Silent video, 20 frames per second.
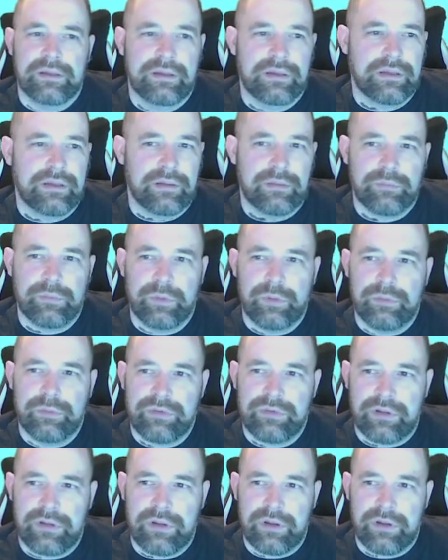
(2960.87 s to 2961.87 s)
And
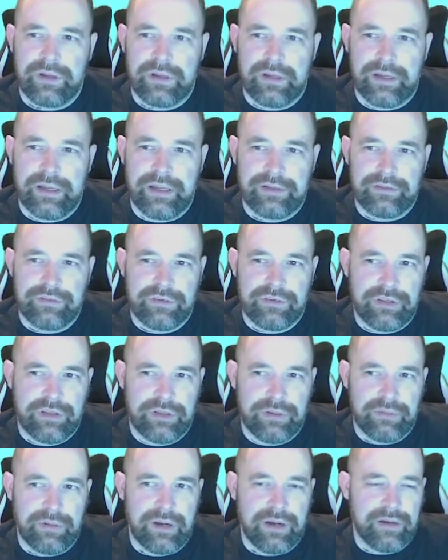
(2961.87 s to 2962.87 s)
moves along edge
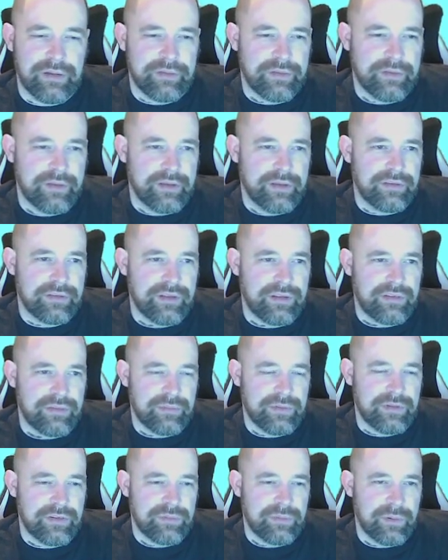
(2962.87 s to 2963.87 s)
QR at 30
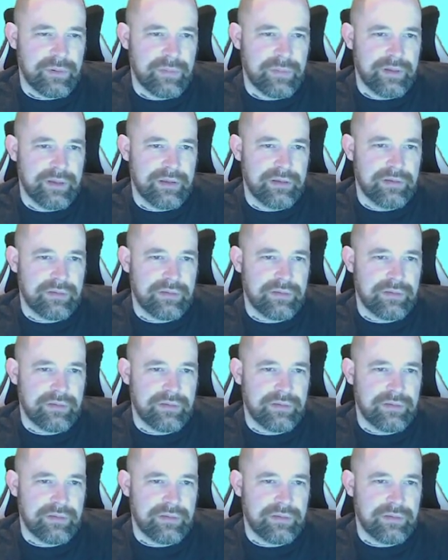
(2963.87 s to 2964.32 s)
centimeters per minute.